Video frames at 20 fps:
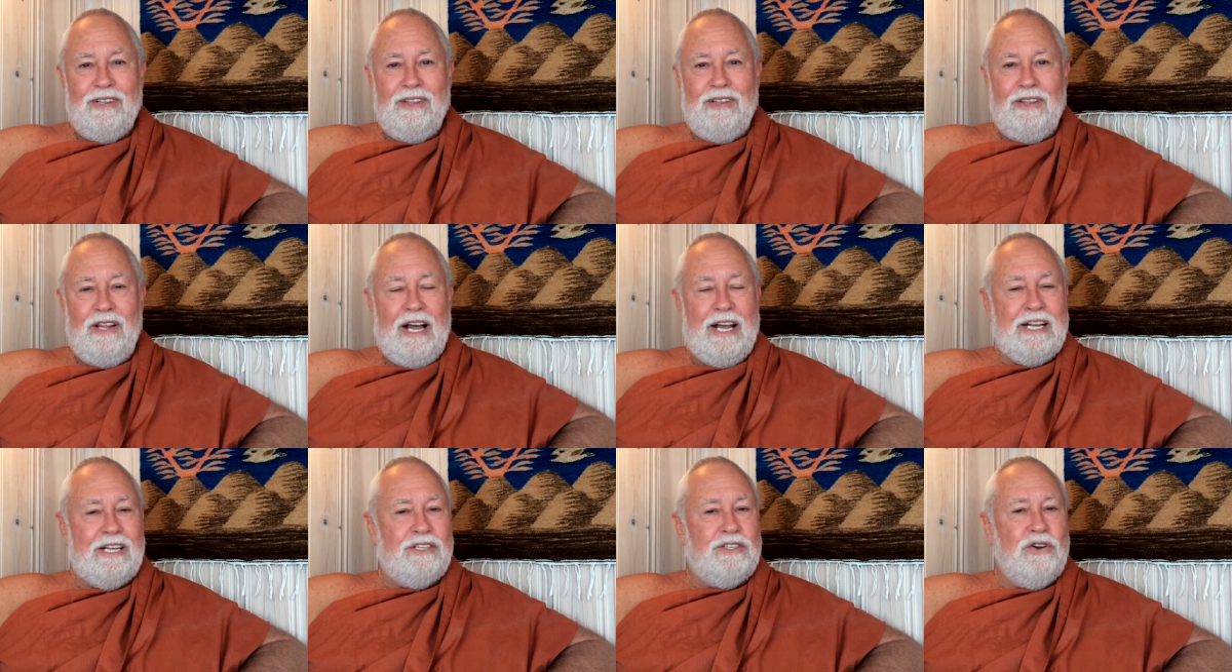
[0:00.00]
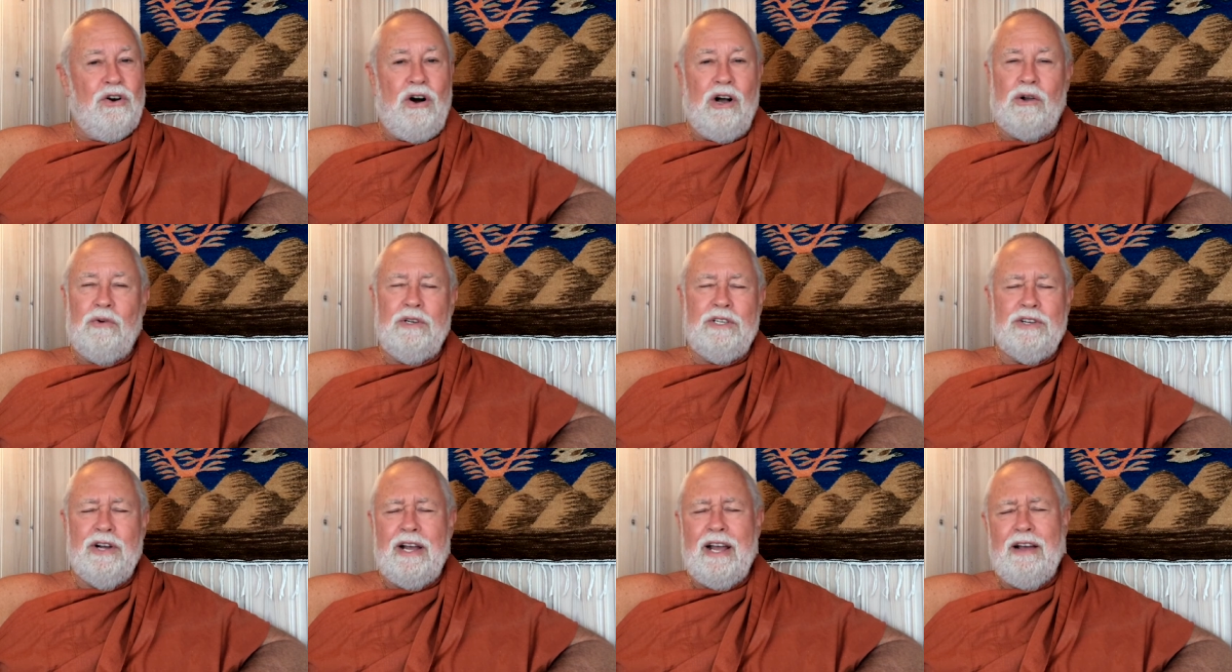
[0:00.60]
light talk,
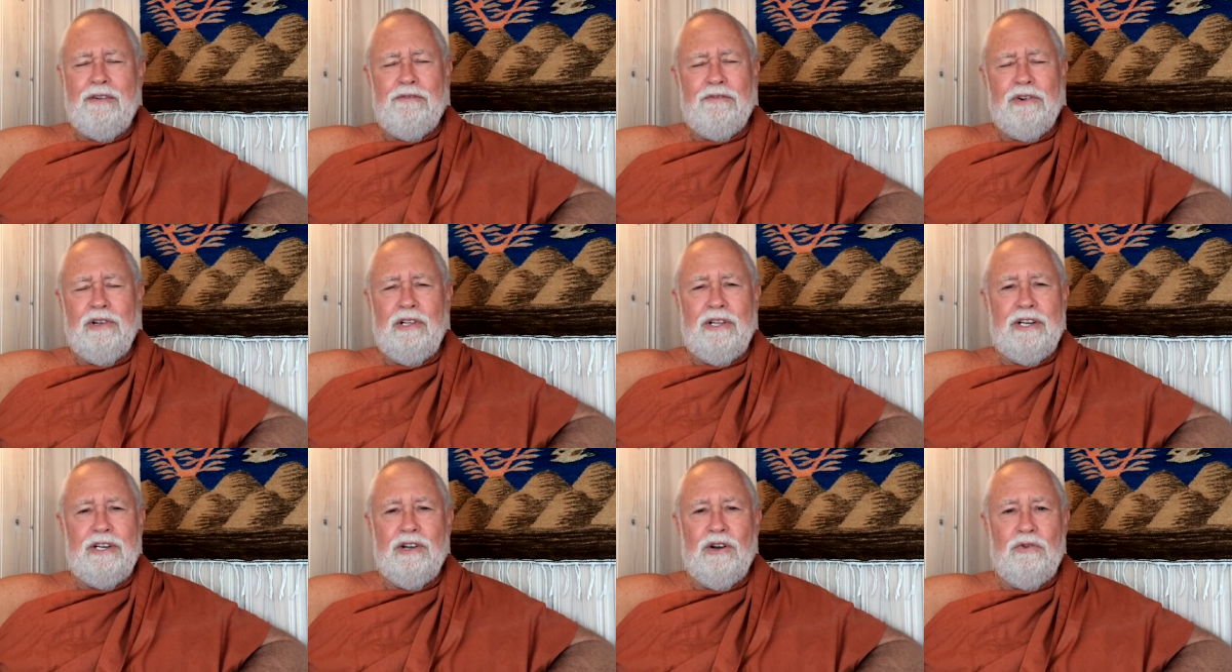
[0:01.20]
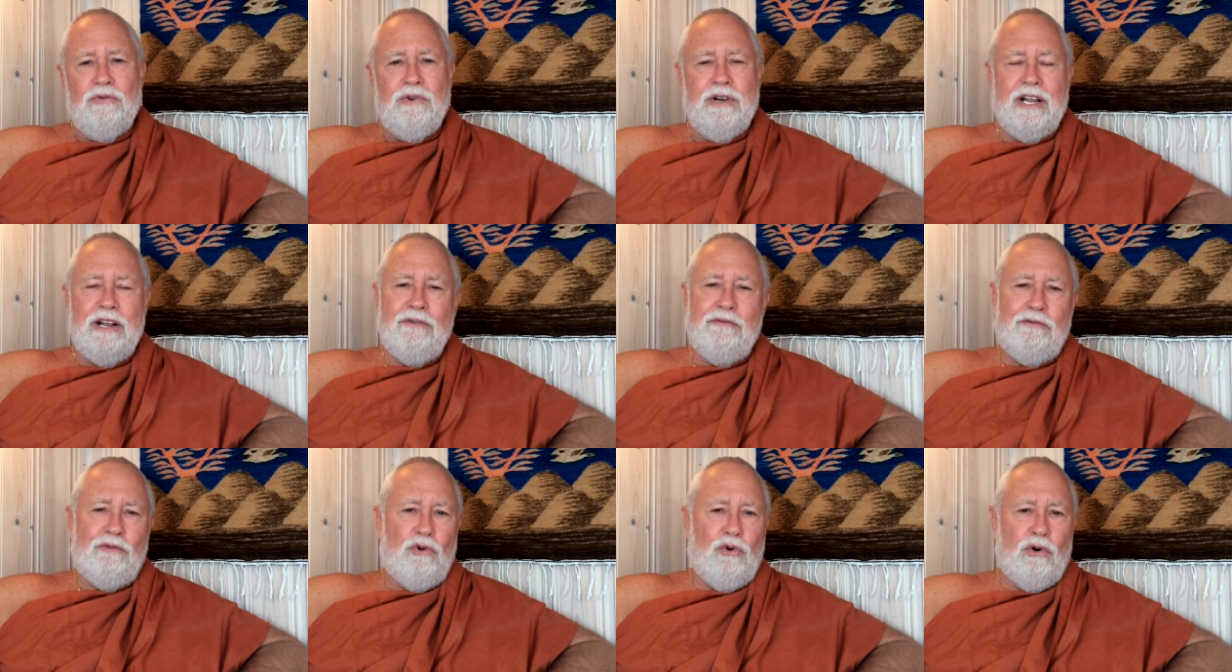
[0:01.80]
which I have really no
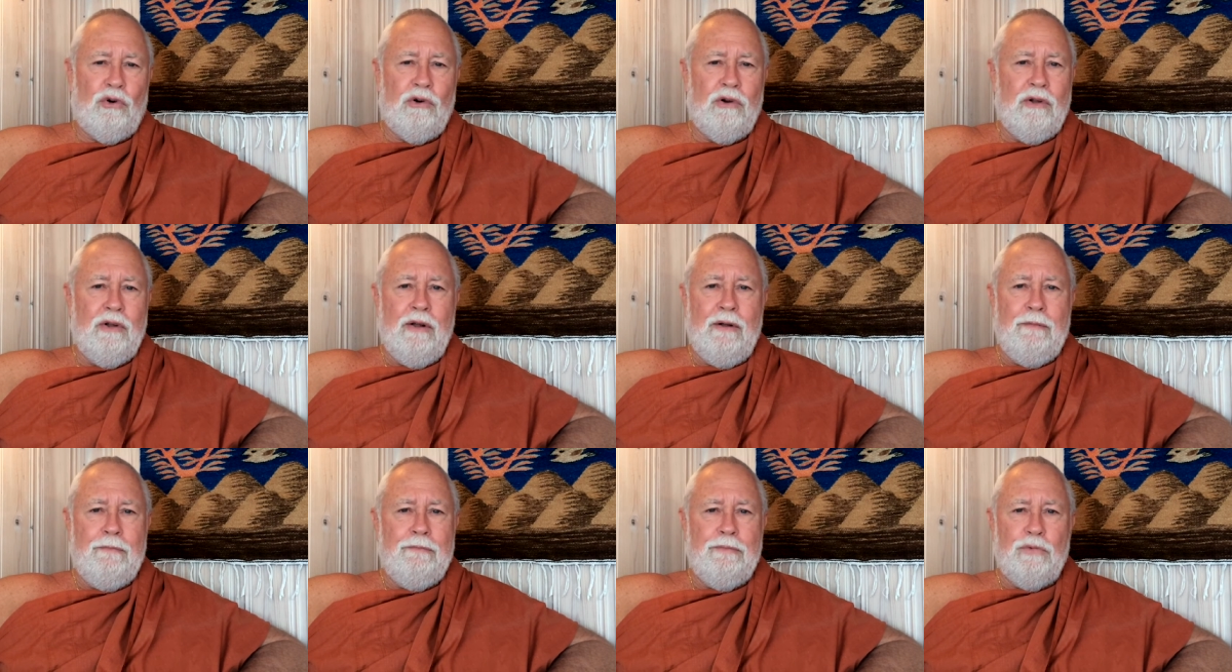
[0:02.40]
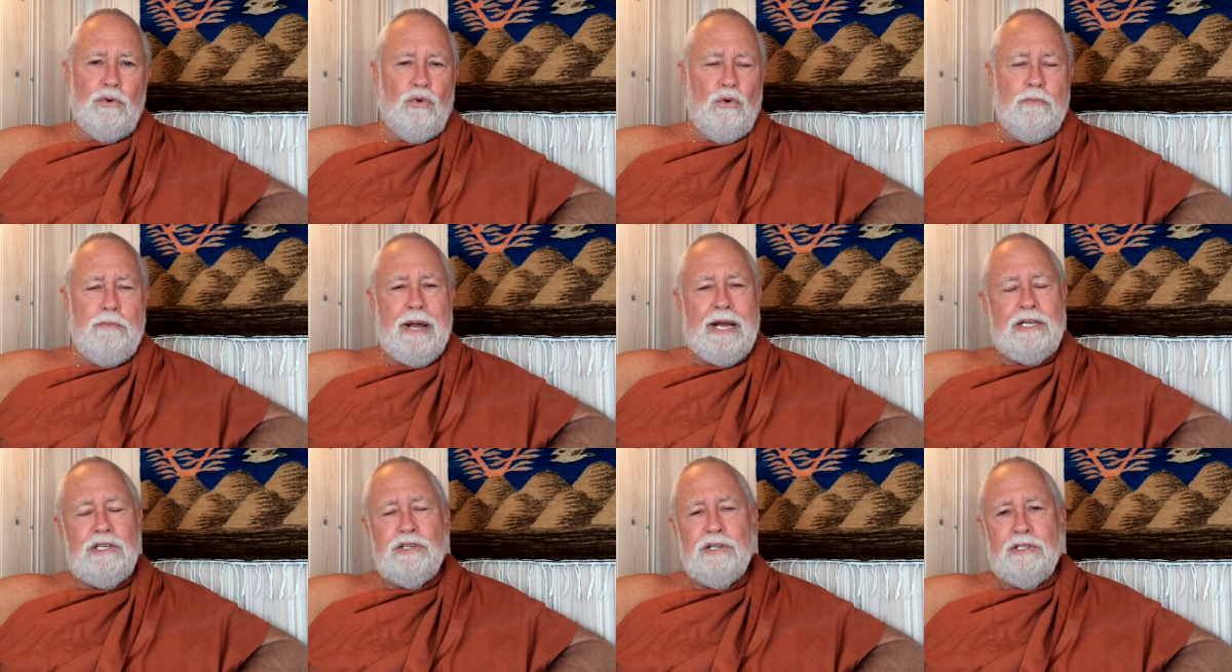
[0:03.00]
need for or
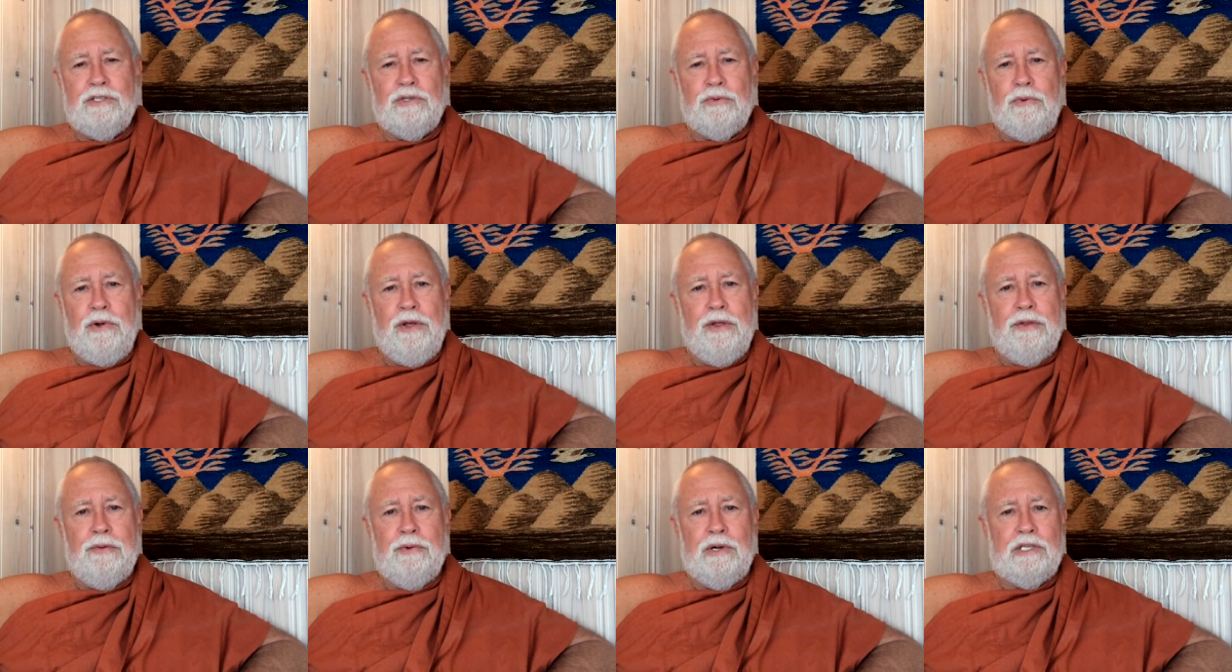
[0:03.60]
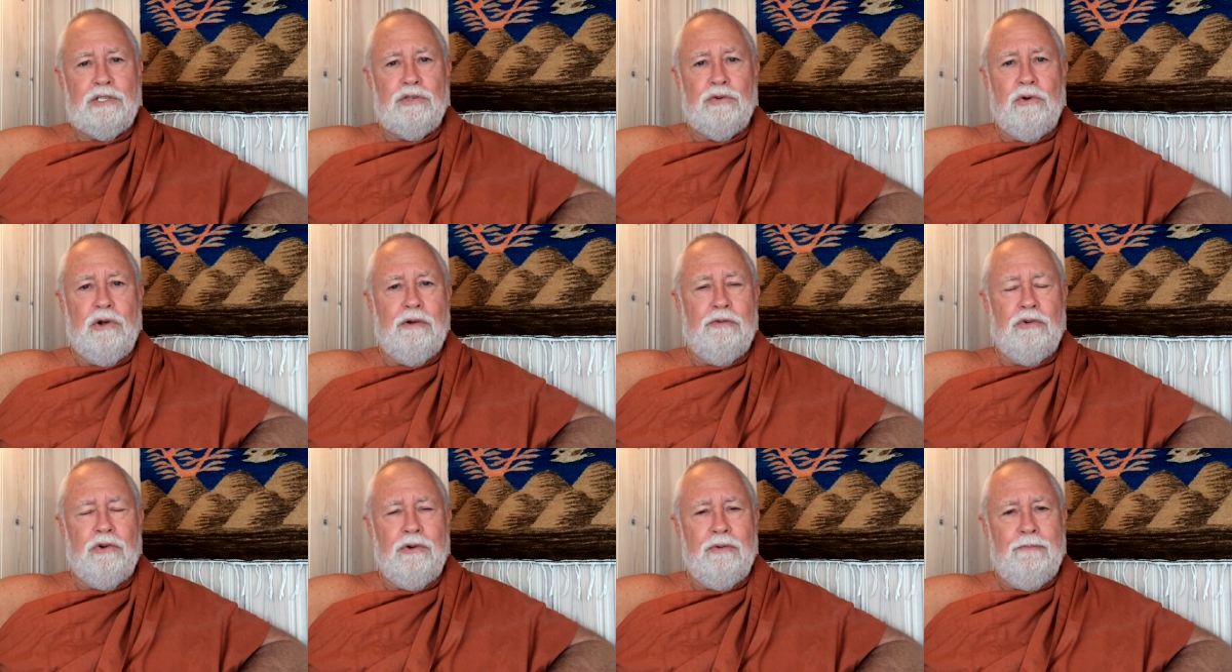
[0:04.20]
patience with
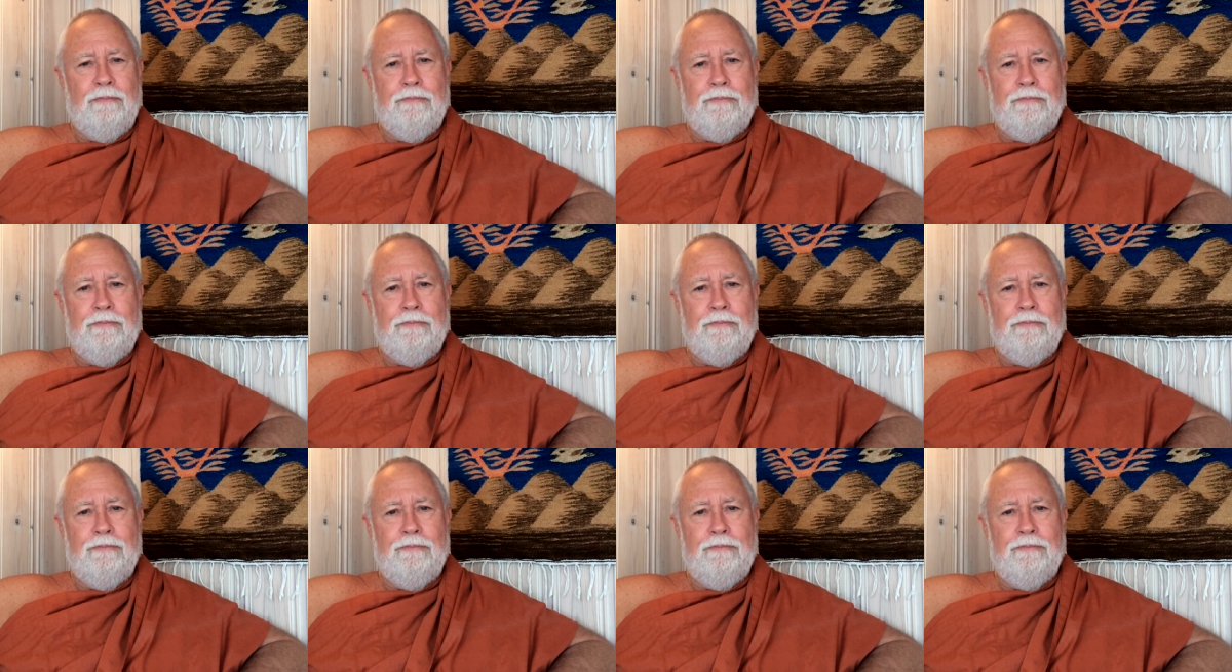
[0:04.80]
whatsoever.